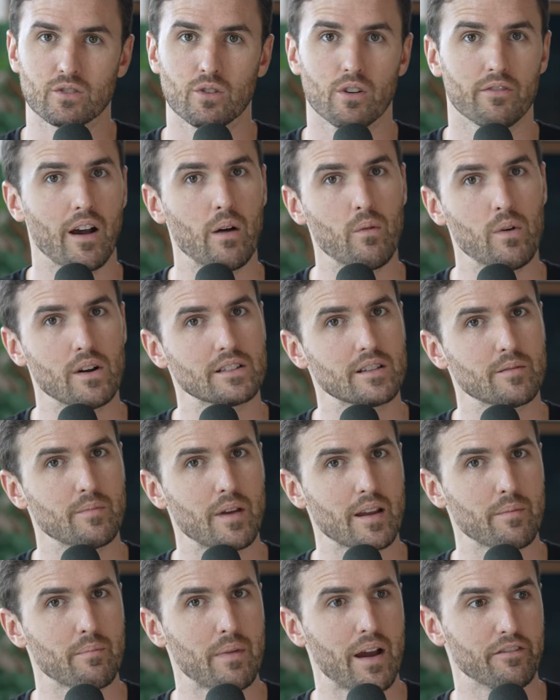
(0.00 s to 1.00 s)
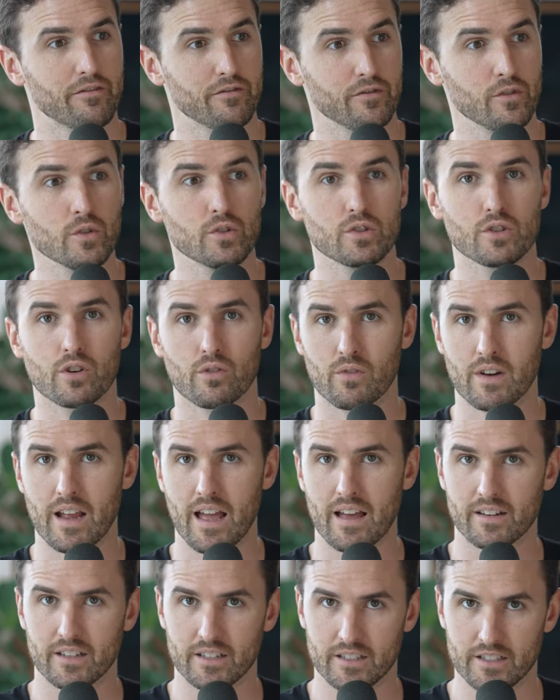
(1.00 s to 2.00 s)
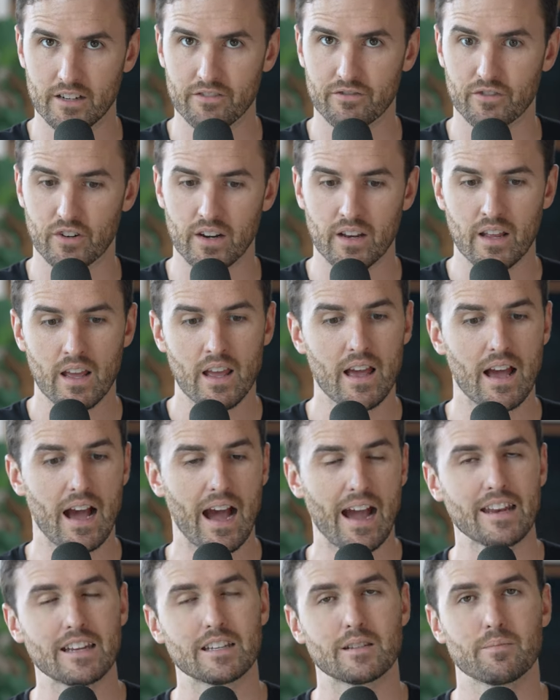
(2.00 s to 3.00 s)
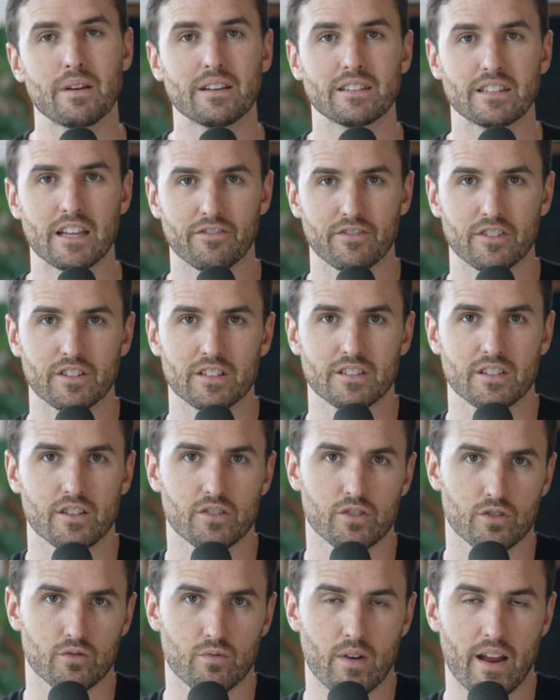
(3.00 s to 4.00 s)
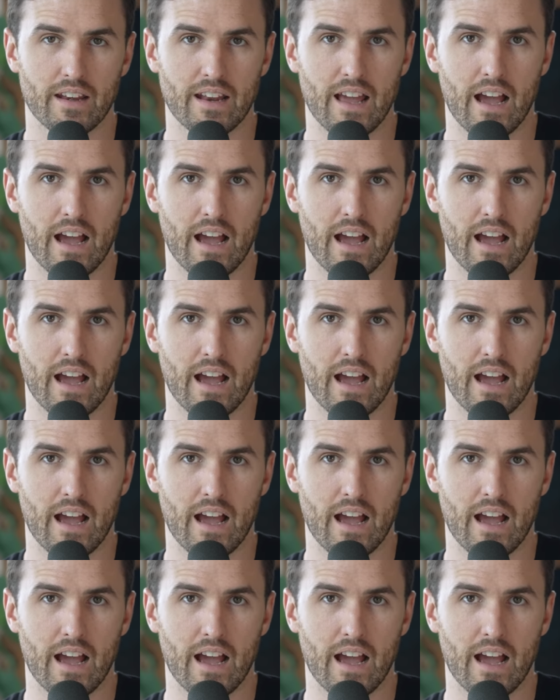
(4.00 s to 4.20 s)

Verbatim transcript: So if I want to make my future reality different, I need to make different decisions right